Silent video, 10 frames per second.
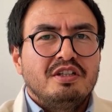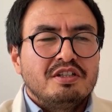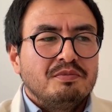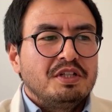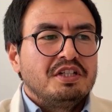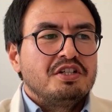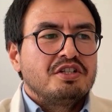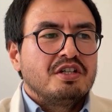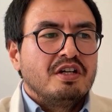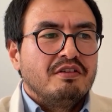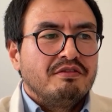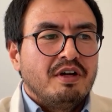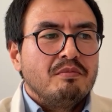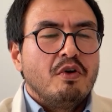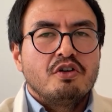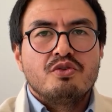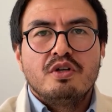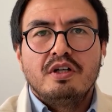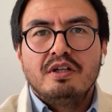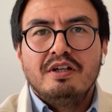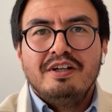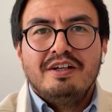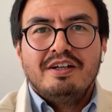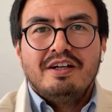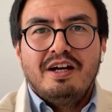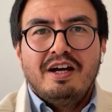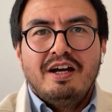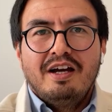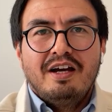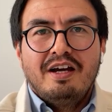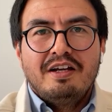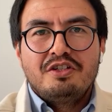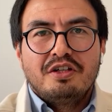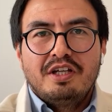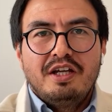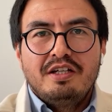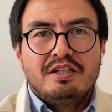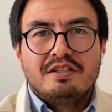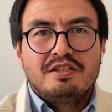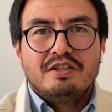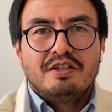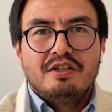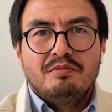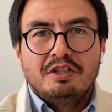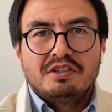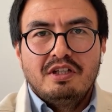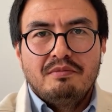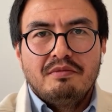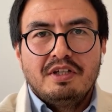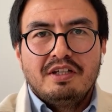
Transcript: interpretation of a modern educated Muslim.